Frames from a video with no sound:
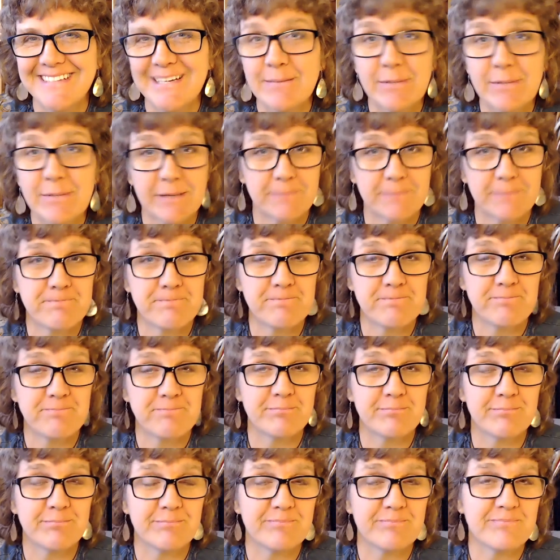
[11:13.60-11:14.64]
but
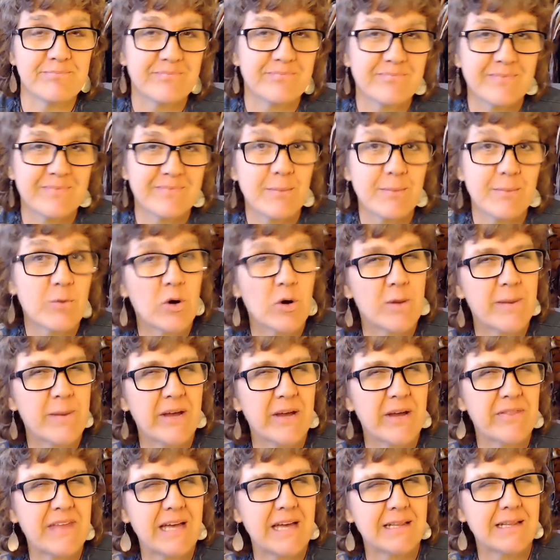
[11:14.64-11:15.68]
more
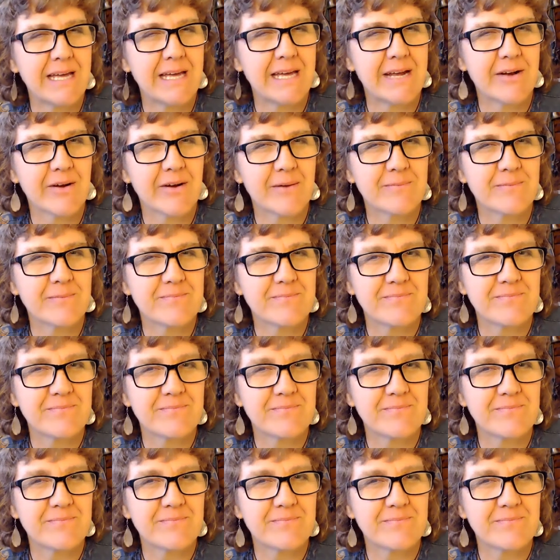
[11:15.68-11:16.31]
about that later.